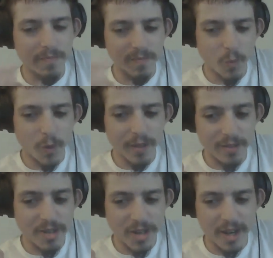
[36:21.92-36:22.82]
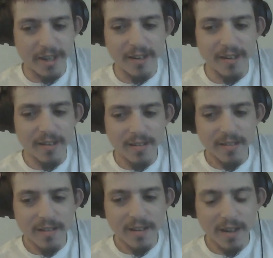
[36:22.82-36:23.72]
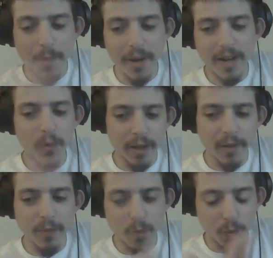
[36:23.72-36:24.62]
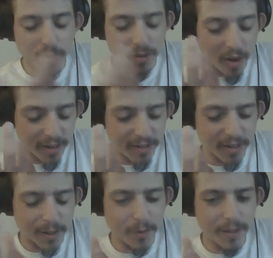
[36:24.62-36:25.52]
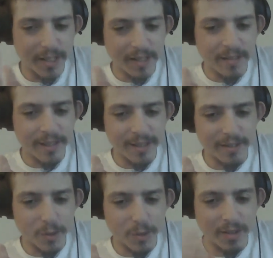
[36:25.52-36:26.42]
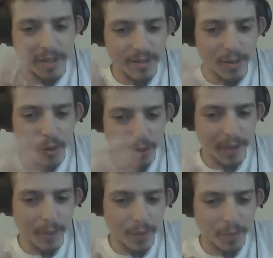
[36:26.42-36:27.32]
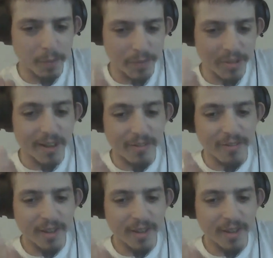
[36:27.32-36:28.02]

with Shane, compared to when he was on his own and doing his whole thing with himself.